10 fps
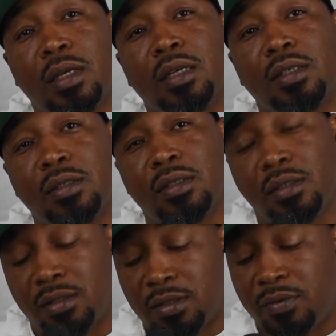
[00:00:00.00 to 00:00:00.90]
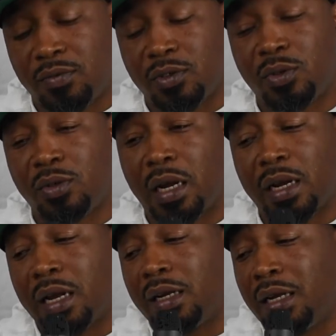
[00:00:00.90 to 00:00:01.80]
yeah, for sure. I
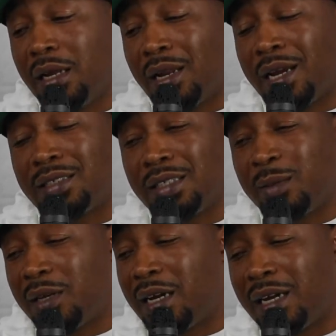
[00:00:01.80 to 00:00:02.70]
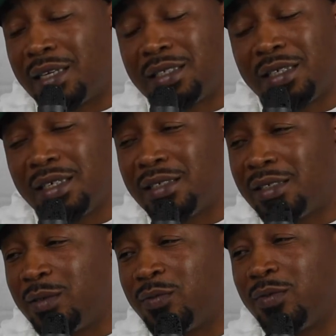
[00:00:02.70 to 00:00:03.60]
got, like I said, man, I got tons
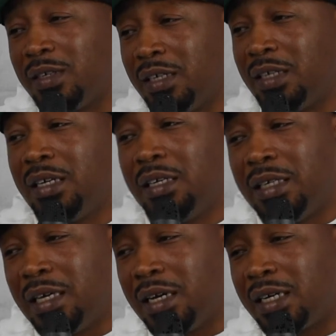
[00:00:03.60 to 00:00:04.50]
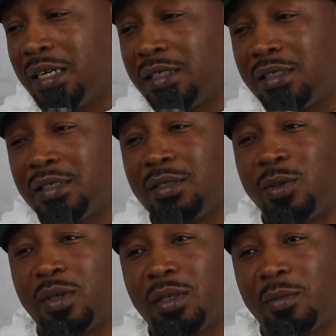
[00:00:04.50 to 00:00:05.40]
of young cousins.
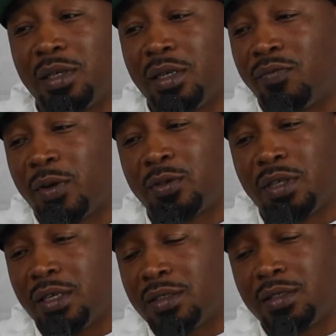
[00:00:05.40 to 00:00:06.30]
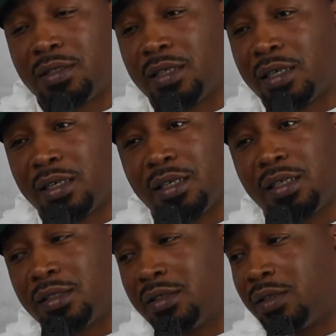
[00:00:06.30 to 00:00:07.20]
You know what I mean? First cousins, second
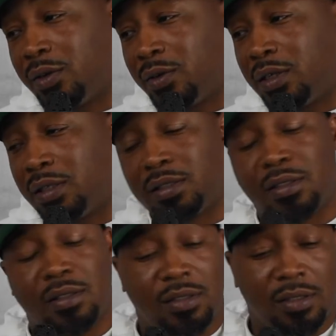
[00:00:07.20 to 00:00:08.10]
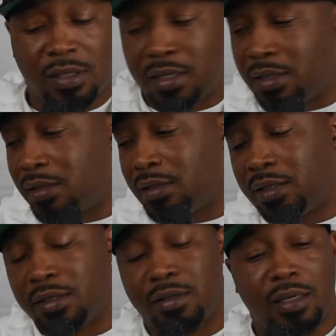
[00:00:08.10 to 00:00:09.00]
cousins, third cousins, cousins
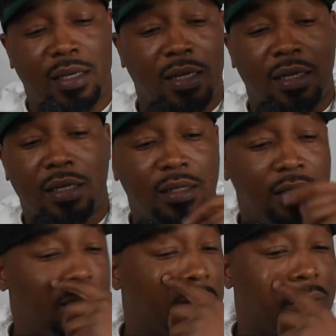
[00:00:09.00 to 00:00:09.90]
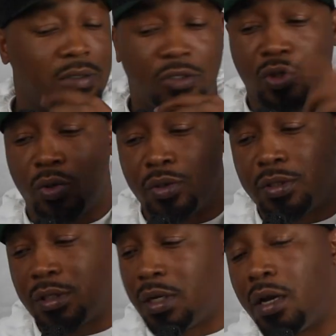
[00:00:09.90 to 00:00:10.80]
here, L.A. and
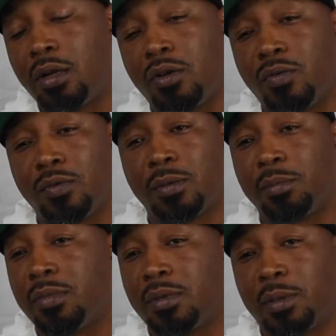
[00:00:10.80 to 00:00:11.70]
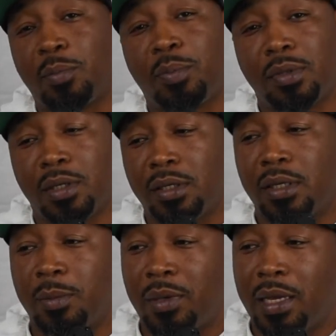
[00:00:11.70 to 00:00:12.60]
Georgia, all over
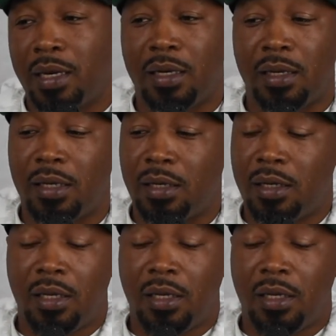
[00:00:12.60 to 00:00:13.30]
the planet, and